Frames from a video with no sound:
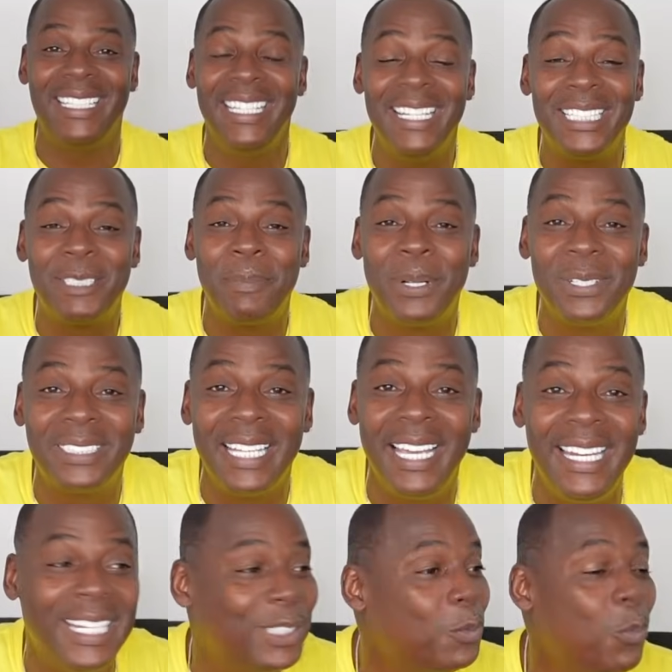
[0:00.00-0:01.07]
kid's birthday
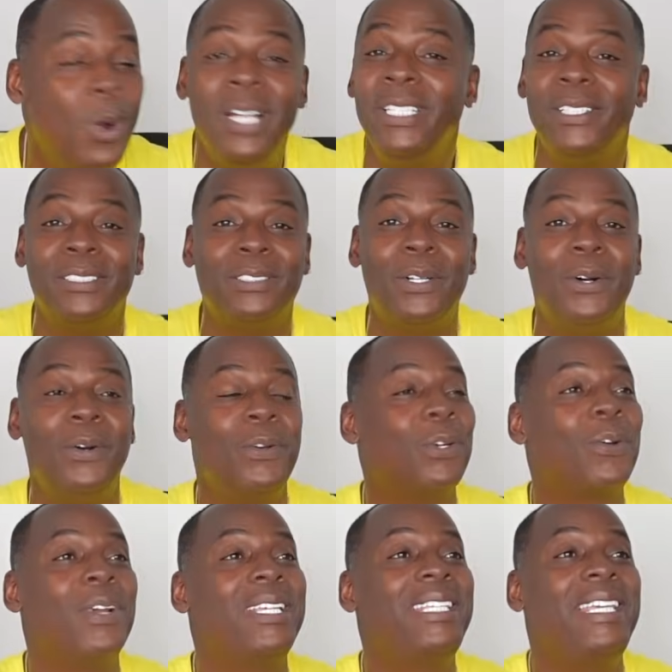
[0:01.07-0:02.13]
that's one years old
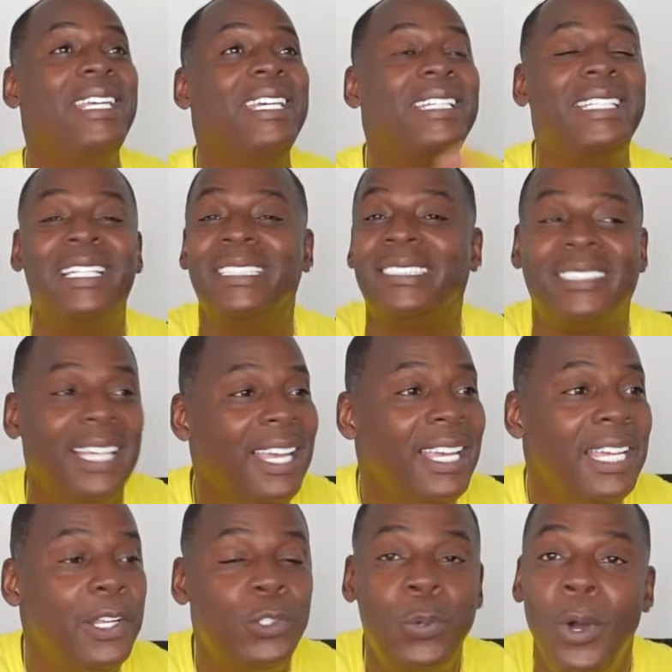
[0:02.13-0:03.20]
or a kid that's
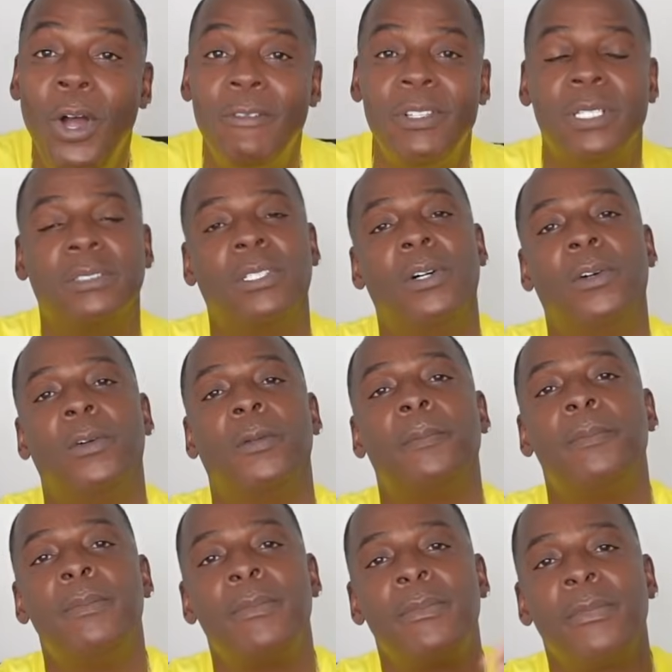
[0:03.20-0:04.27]
12 years old.
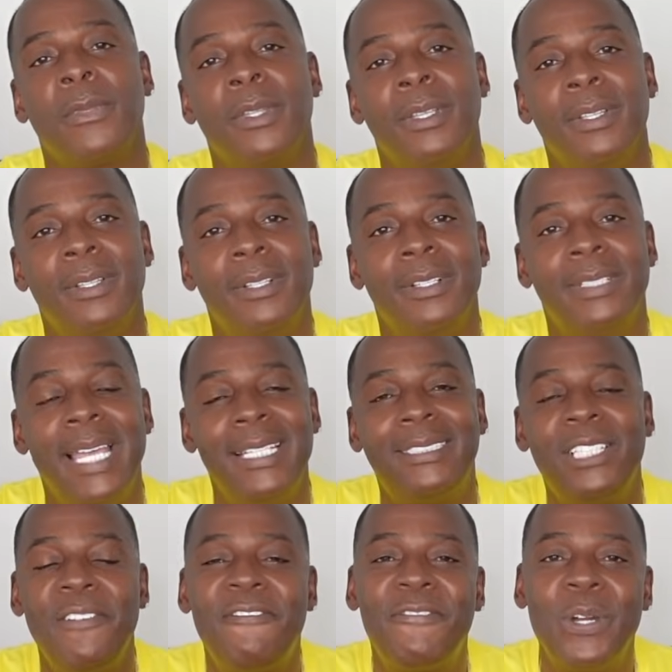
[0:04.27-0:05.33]
That's
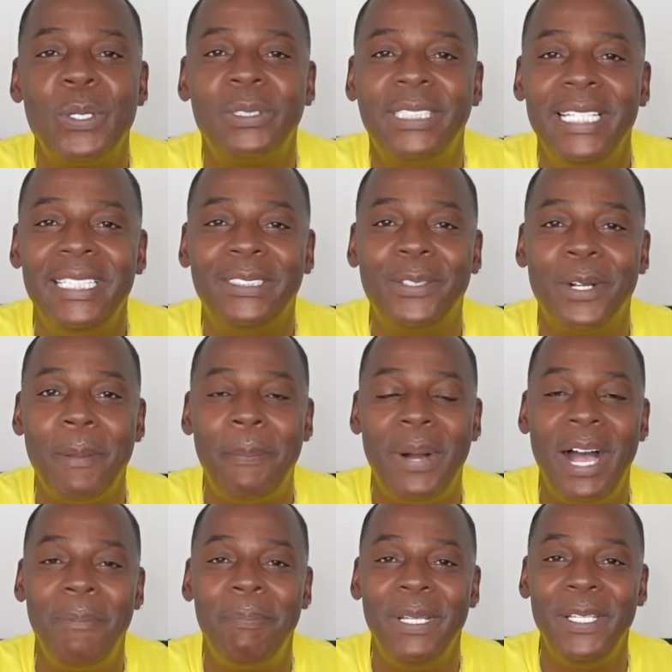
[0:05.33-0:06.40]
the first thing that's gonna
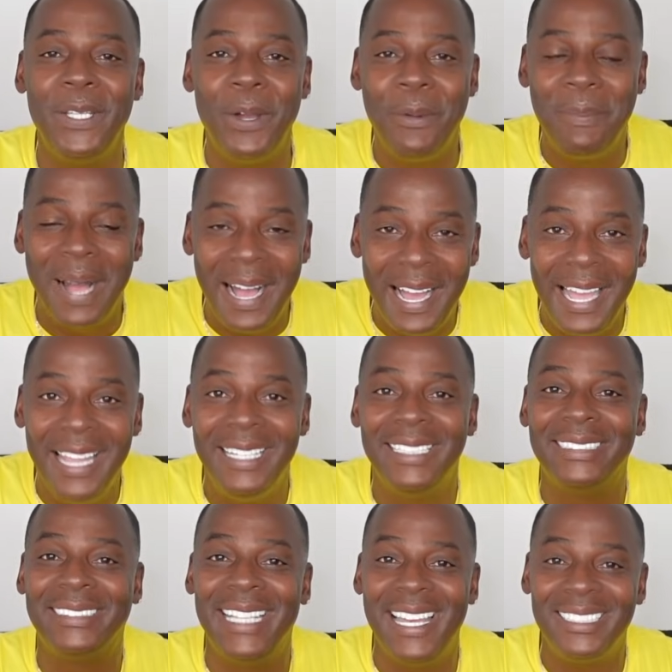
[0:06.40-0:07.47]
pop in your mind
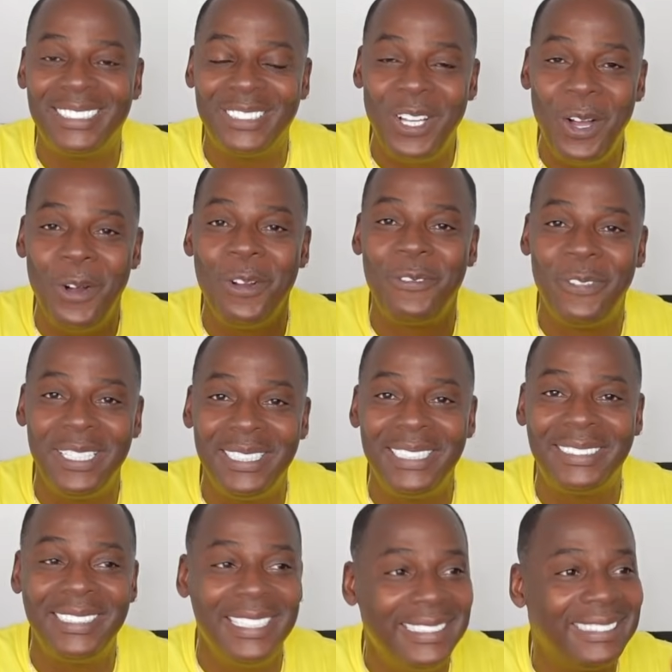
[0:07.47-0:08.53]
is that song, 50
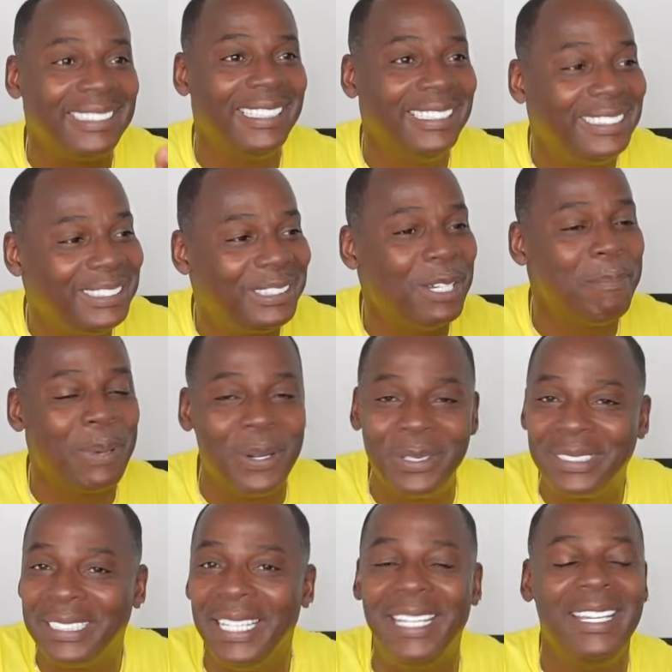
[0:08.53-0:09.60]
Cent. It's your
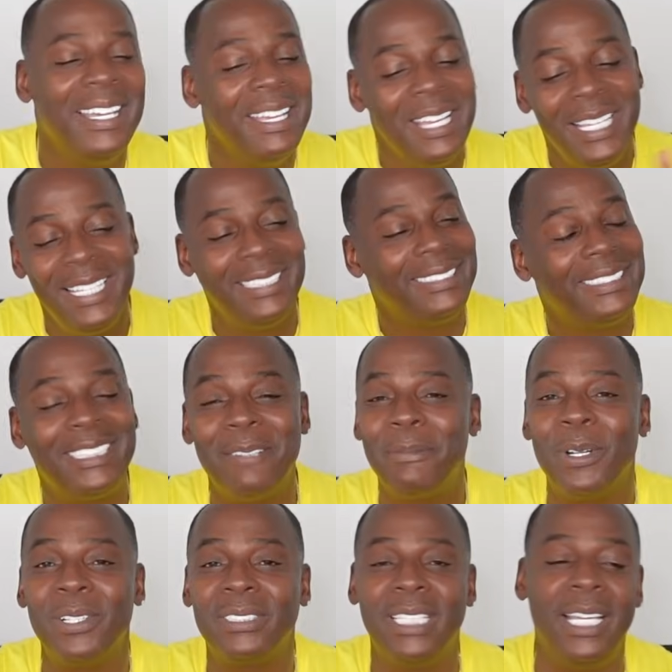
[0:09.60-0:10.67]
birthday. It's your
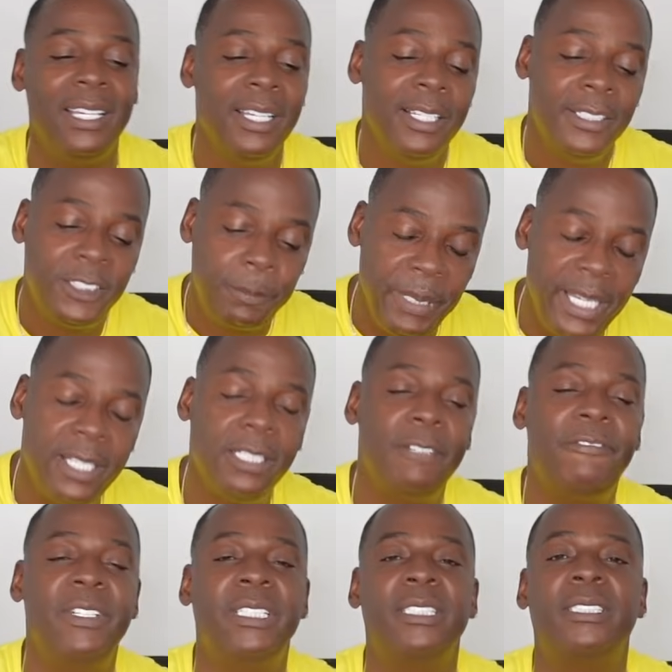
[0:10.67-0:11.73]
birthday. Speaking
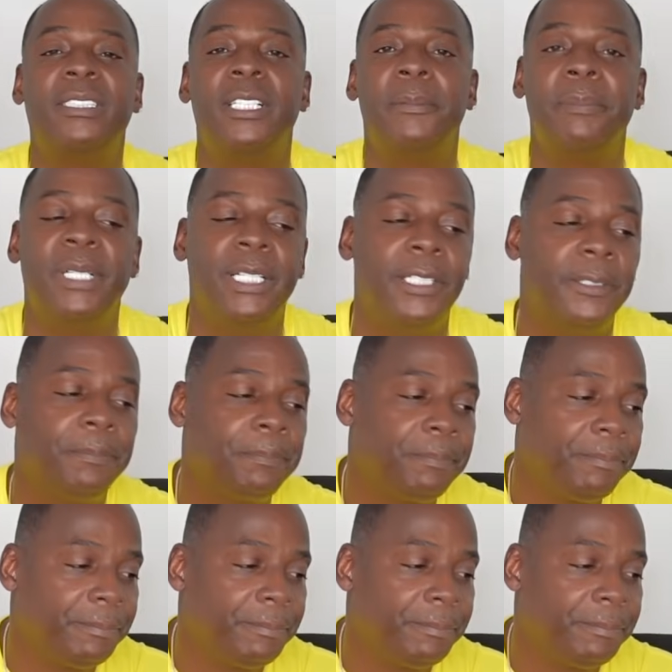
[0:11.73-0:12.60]
of 50 Cent, man.